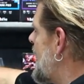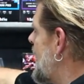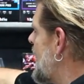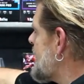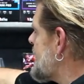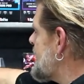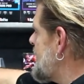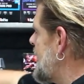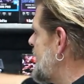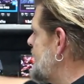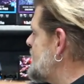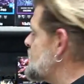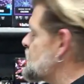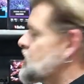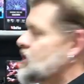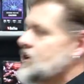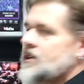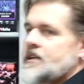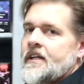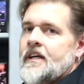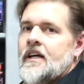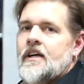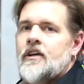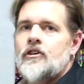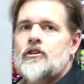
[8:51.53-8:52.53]

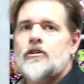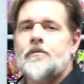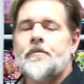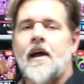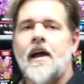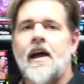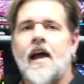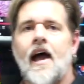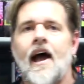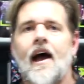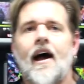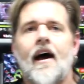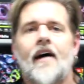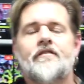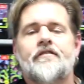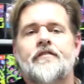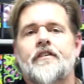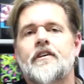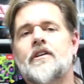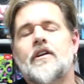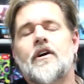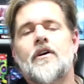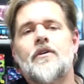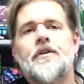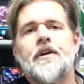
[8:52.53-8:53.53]
Occasionally, you may have
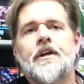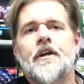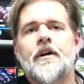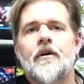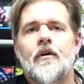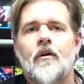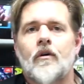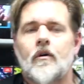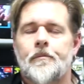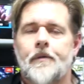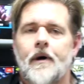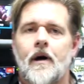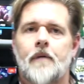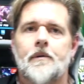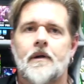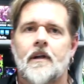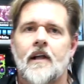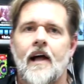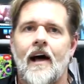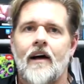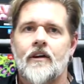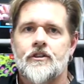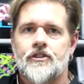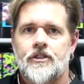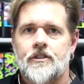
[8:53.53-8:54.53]
valonia or
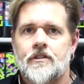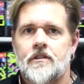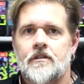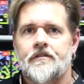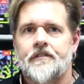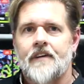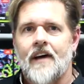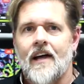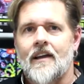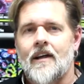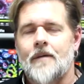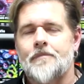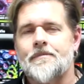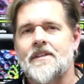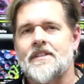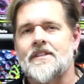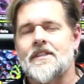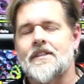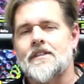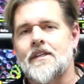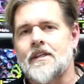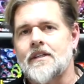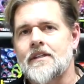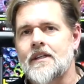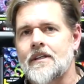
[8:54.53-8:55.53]
bubble algae develop.
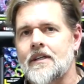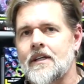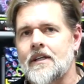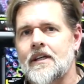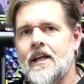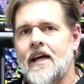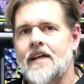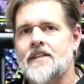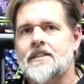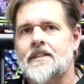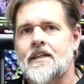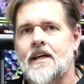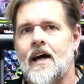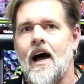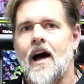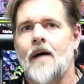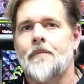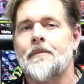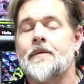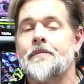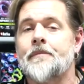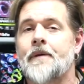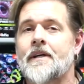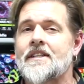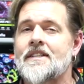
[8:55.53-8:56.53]
This is a little less
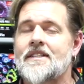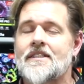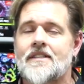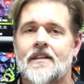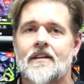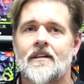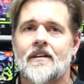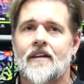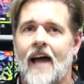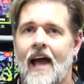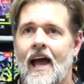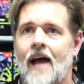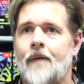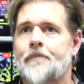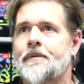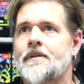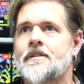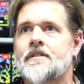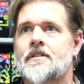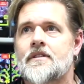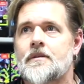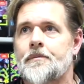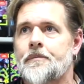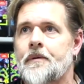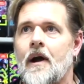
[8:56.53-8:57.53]
common, but it still
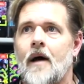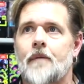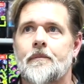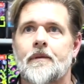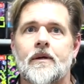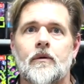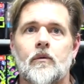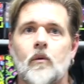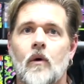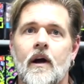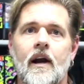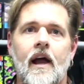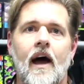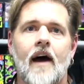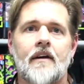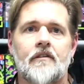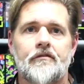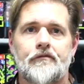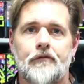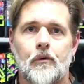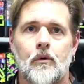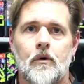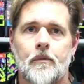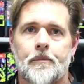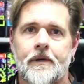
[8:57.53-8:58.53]
happens to probably one out
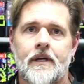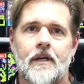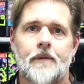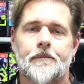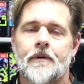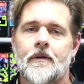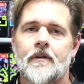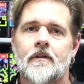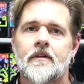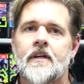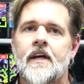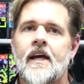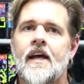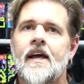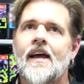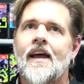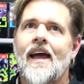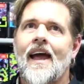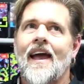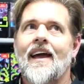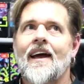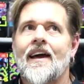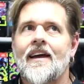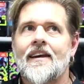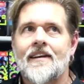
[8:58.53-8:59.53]
of four people.
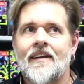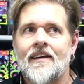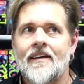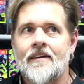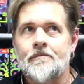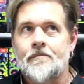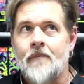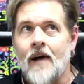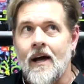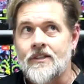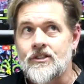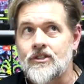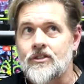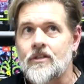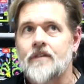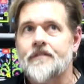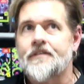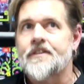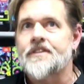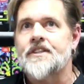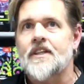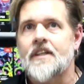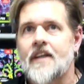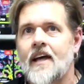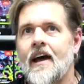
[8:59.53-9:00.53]
And in my
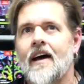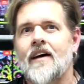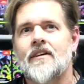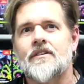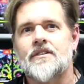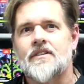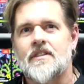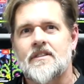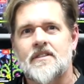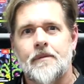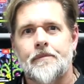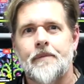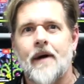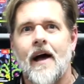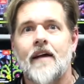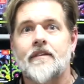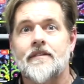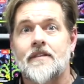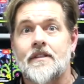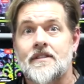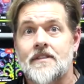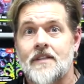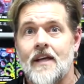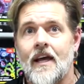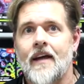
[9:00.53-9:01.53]
service accounts, it's
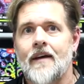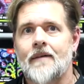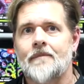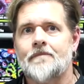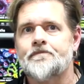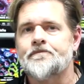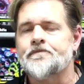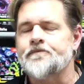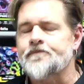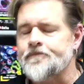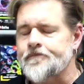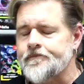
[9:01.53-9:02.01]
about the same.